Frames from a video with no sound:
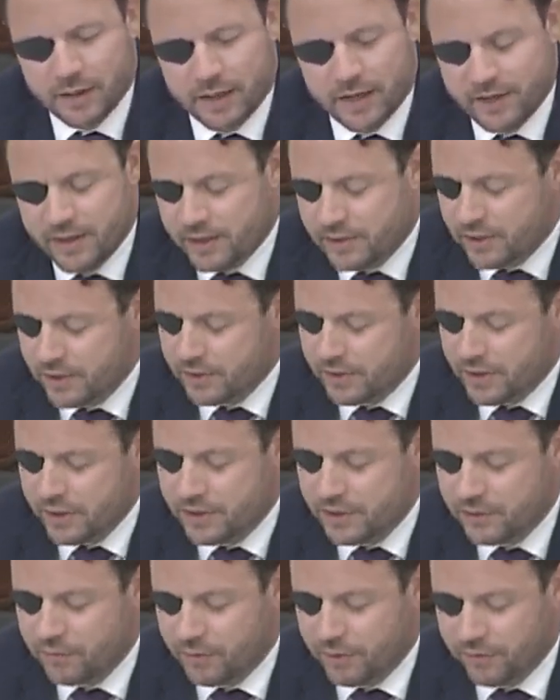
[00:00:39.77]
And this
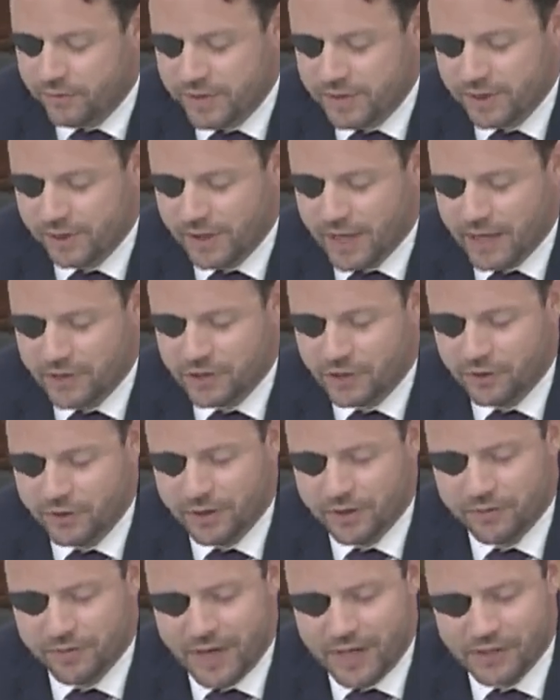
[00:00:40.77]
is for a physiological
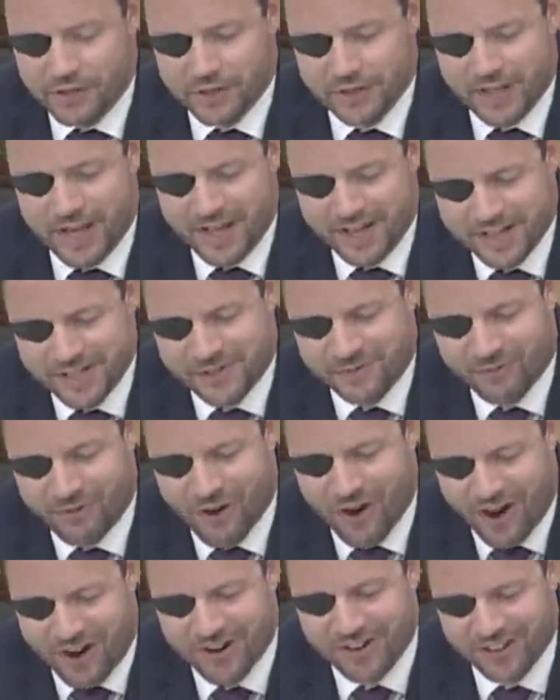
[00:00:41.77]
intervention that is
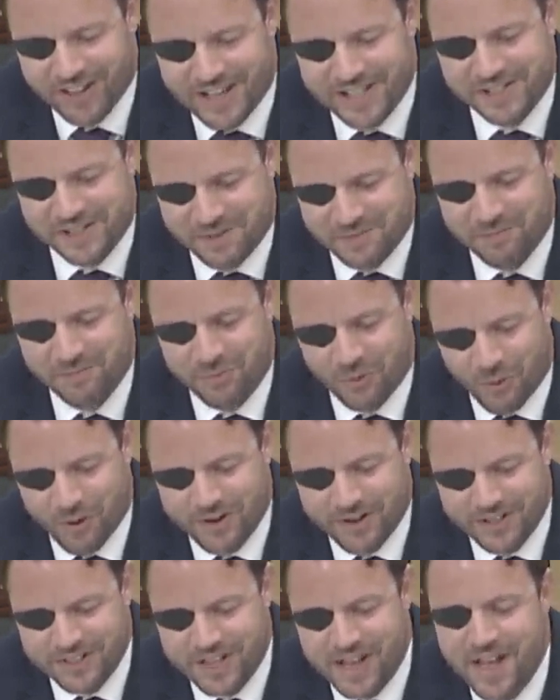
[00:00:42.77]
far less
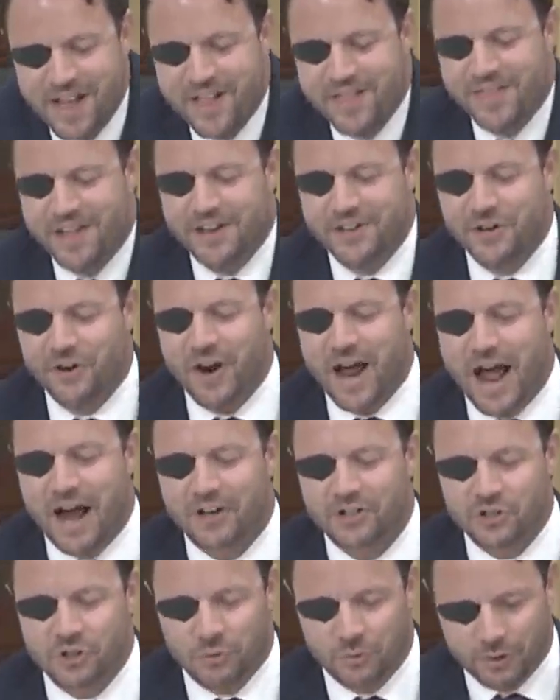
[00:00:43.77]
important than your
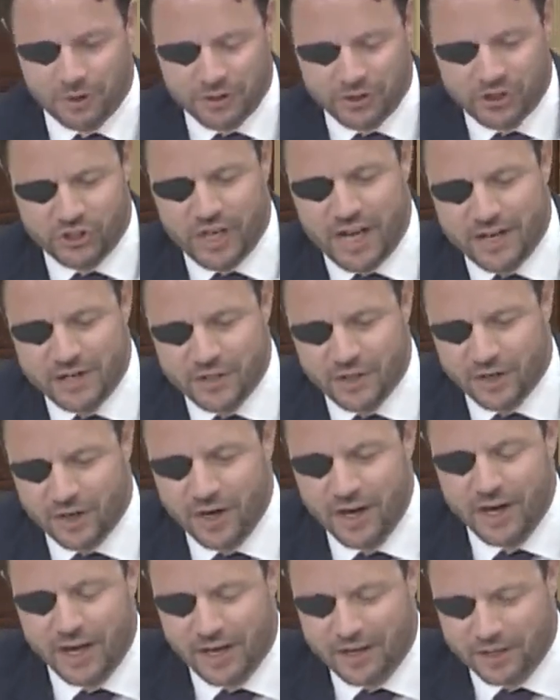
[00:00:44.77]
actual
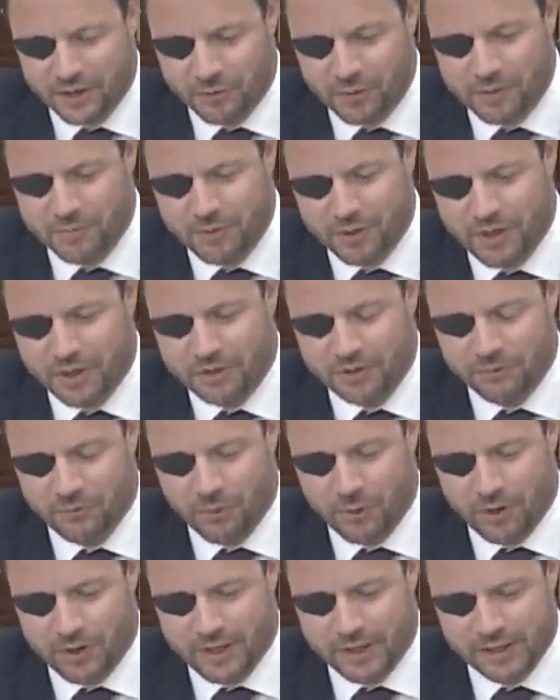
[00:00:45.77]
gender and your reproductive
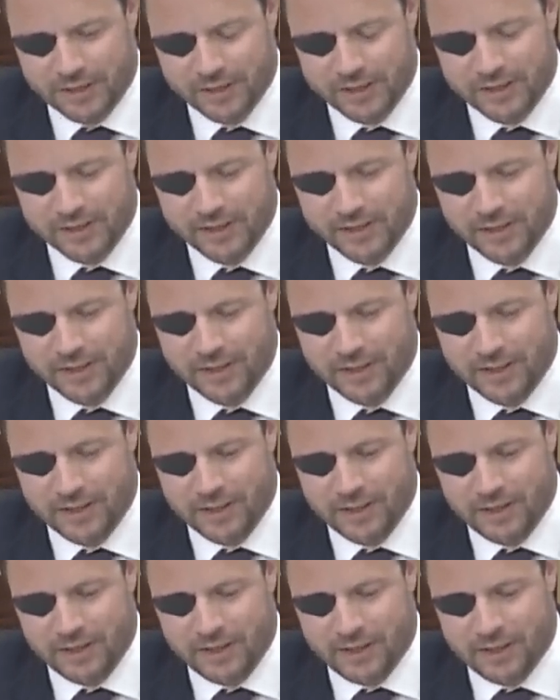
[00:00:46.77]
organs.
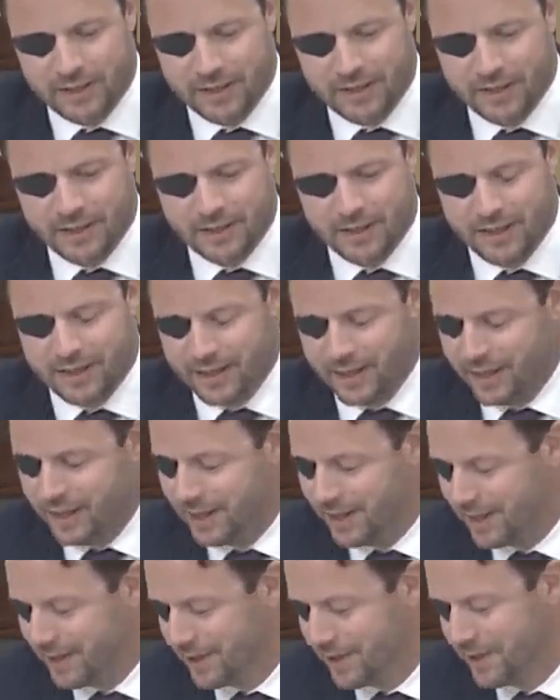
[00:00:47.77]
Like,
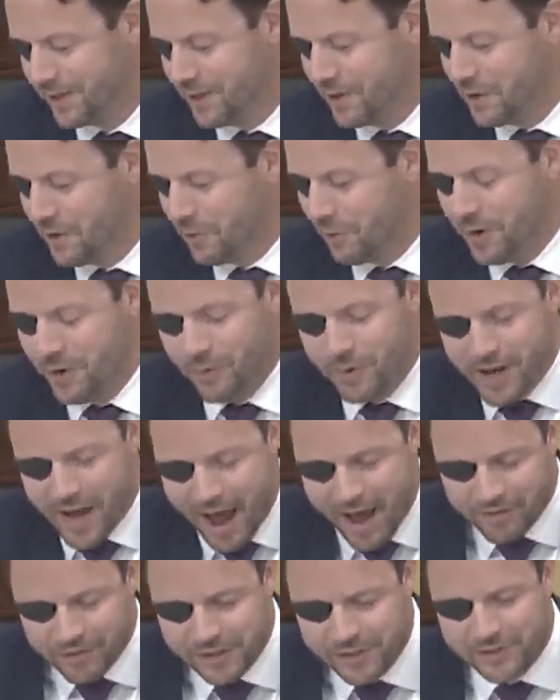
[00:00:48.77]
we
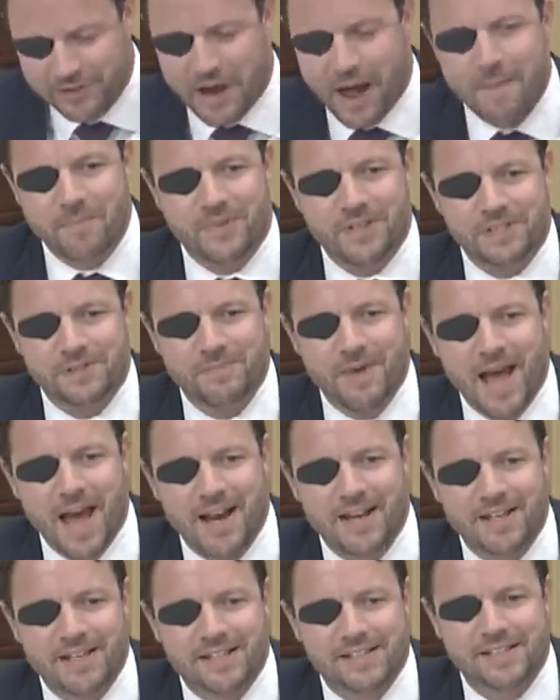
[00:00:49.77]
have to stop this
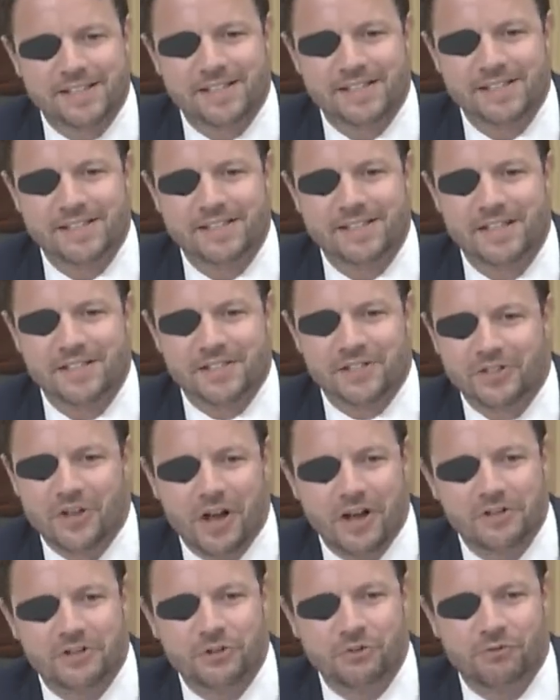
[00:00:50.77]
madness. This has
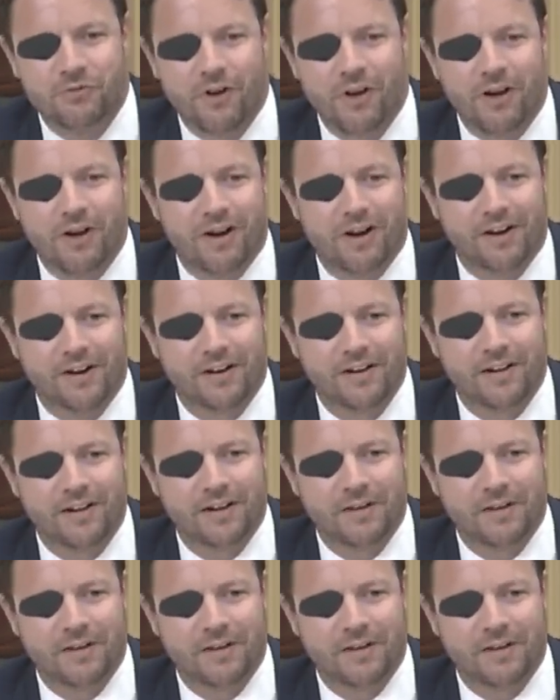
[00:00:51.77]
gone too far.